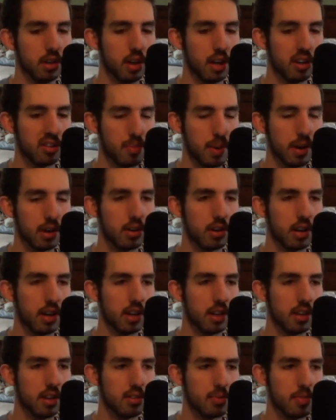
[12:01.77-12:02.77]
It's better
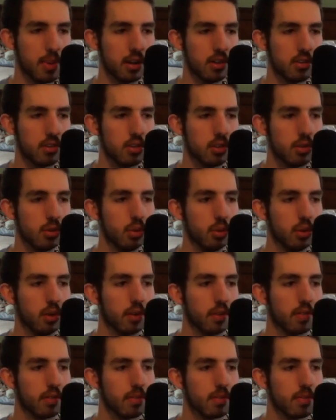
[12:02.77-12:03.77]
to
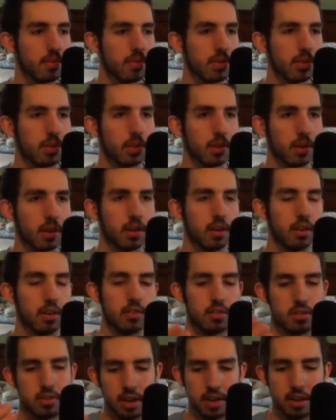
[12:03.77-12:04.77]

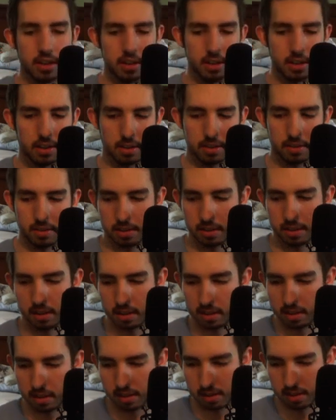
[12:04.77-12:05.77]
study
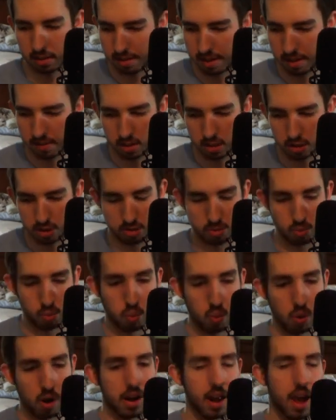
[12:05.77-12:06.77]
even
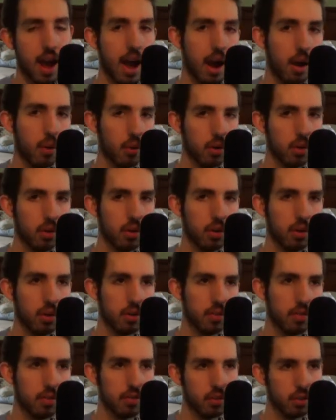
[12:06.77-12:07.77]
just 1 hour
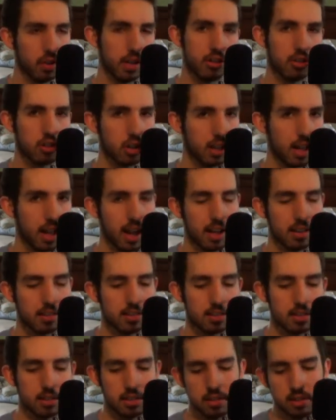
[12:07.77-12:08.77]
for each
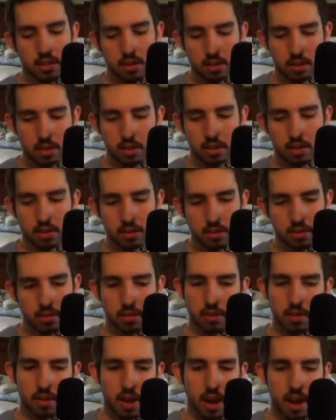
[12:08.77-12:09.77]
class
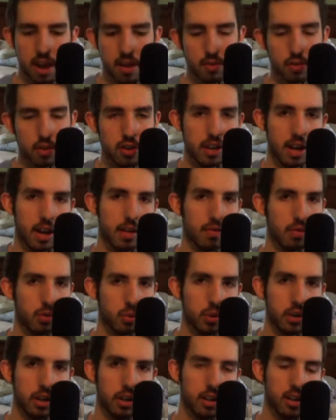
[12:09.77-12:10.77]
every day of the
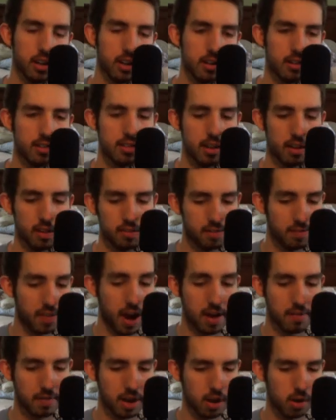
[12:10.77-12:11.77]
week than to study
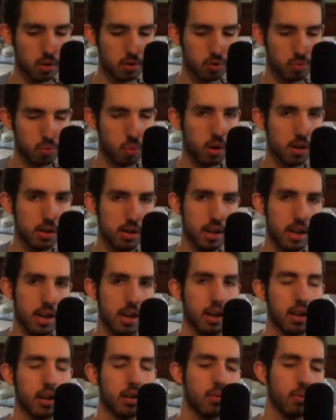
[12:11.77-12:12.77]
5 hours one
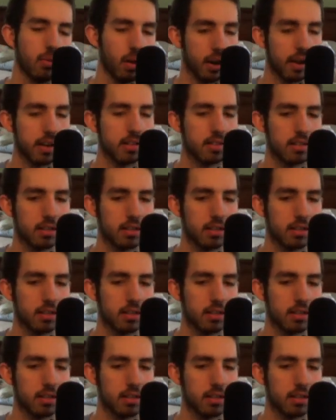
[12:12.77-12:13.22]
day, right?